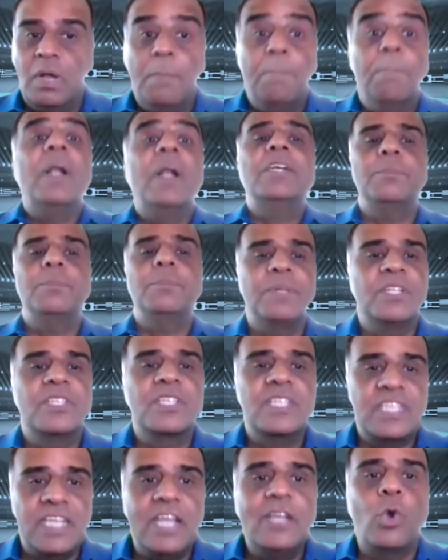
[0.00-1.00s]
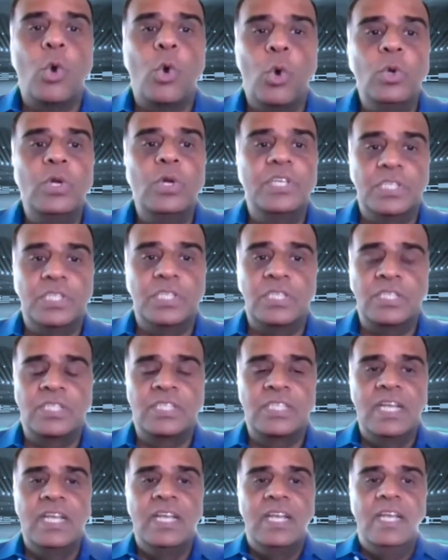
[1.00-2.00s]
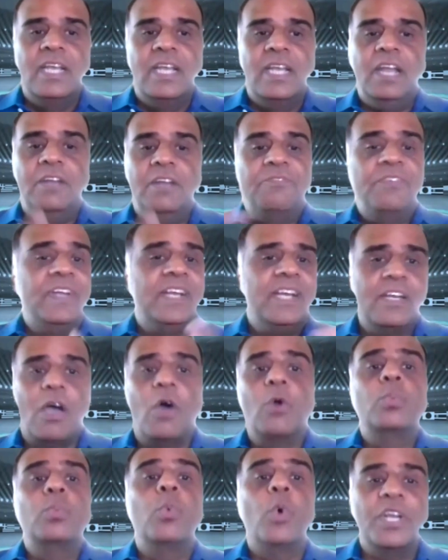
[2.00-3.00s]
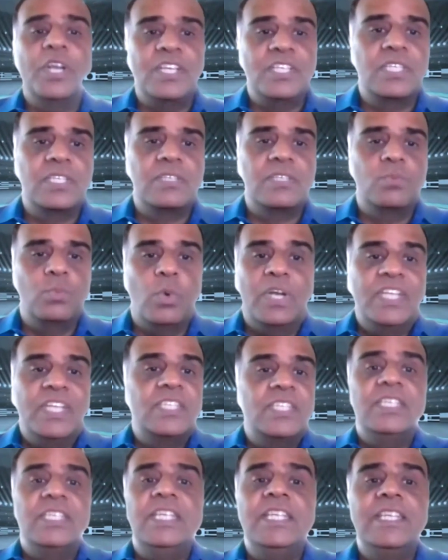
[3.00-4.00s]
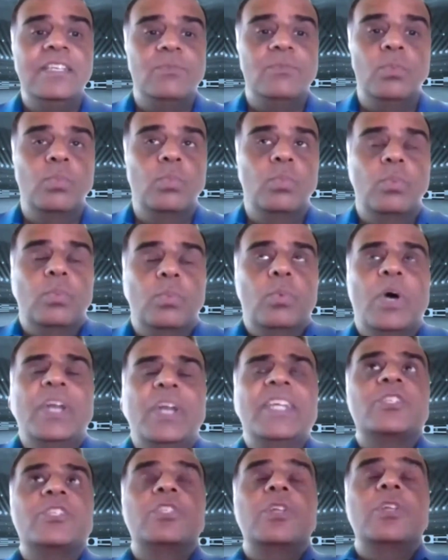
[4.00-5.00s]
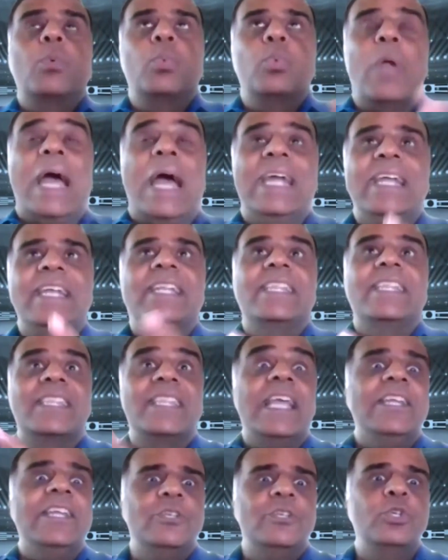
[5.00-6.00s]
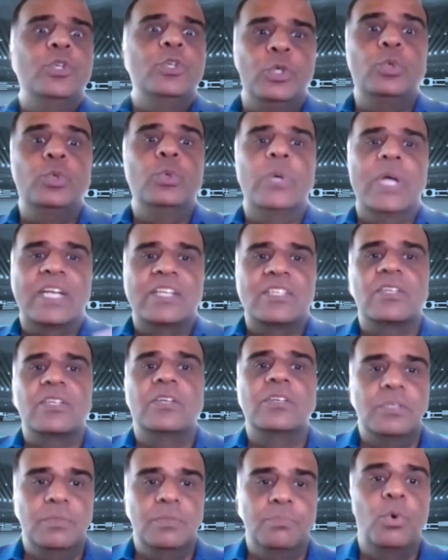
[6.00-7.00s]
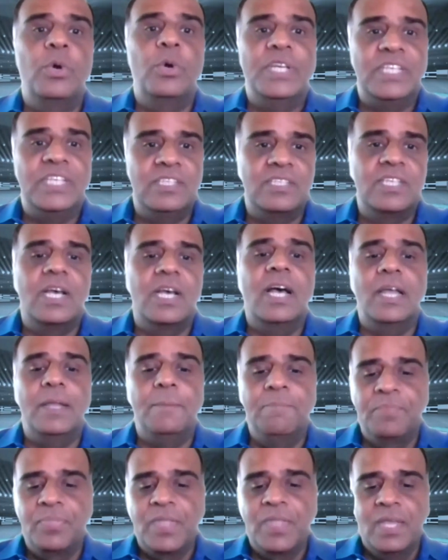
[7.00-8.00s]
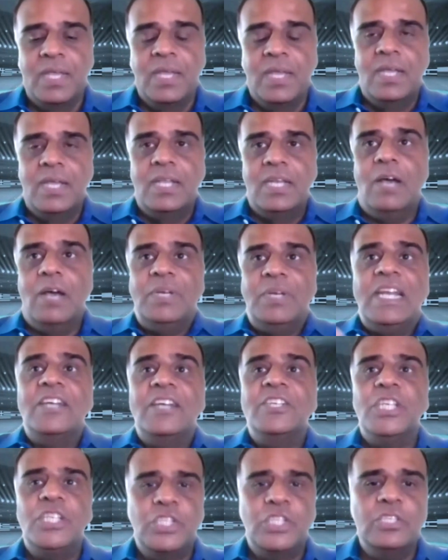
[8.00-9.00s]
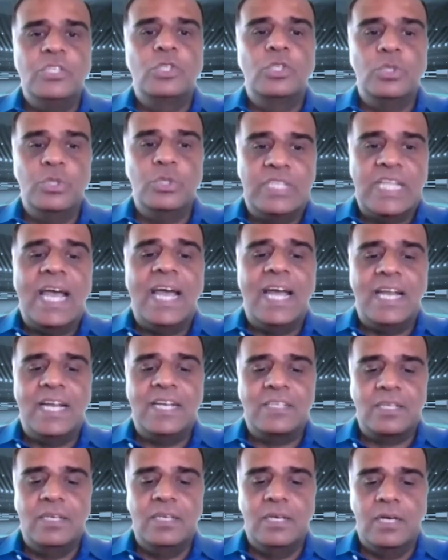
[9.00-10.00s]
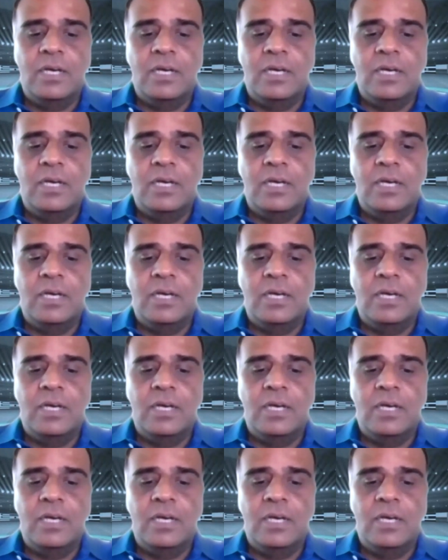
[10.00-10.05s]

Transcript: multiple stakeholders, and figured out what is need what is the right thing to do at a certain point in time. Now, in addition to that,